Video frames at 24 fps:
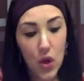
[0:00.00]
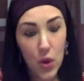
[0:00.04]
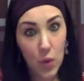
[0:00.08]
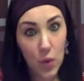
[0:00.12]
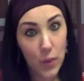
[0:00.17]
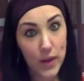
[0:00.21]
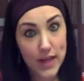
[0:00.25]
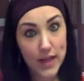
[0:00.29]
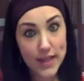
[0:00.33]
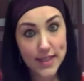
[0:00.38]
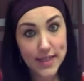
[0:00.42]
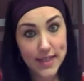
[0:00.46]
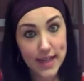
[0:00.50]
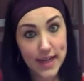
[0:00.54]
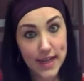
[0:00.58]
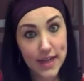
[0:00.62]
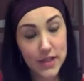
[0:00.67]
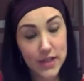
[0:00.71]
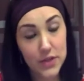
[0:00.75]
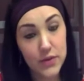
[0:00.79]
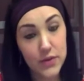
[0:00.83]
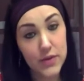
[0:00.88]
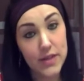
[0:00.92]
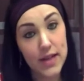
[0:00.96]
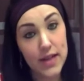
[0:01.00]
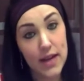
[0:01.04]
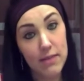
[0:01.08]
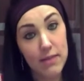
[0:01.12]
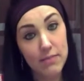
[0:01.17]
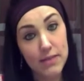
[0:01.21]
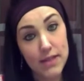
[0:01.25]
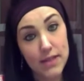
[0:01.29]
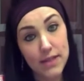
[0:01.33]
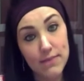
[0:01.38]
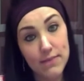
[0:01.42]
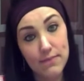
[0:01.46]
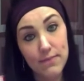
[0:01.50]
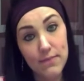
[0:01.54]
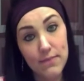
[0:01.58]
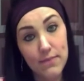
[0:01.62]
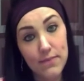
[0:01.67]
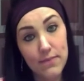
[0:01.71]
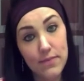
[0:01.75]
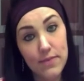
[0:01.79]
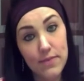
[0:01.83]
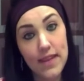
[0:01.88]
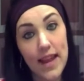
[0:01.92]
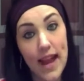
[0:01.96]
we decided to attempt
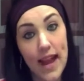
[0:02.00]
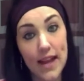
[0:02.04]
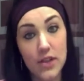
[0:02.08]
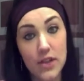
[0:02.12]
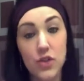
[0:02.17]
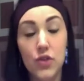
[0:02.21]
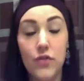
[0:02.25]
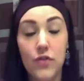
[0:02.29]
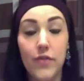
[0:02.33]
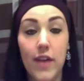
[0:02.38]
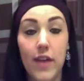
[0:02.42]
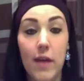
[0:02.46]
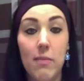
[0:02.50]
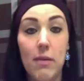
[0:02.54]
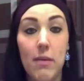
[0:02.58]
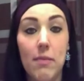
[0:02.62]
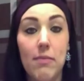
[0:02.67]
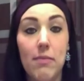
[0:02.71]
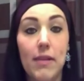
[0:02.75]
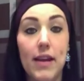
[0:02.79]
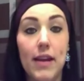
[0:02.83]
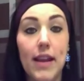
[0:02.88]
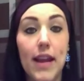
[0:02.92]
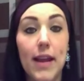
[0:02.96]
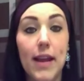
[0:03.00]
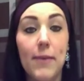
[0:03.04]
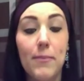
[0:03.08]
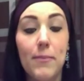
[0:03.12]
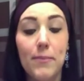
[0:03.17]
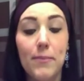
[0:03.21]
natural family planning.